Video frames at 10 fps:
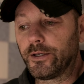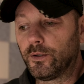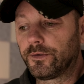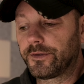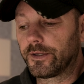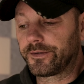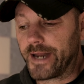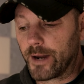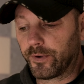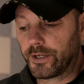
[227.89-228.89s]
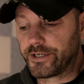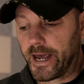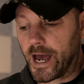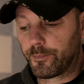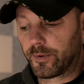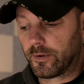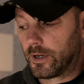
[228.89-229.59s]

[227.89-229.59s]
use the SnapBridge app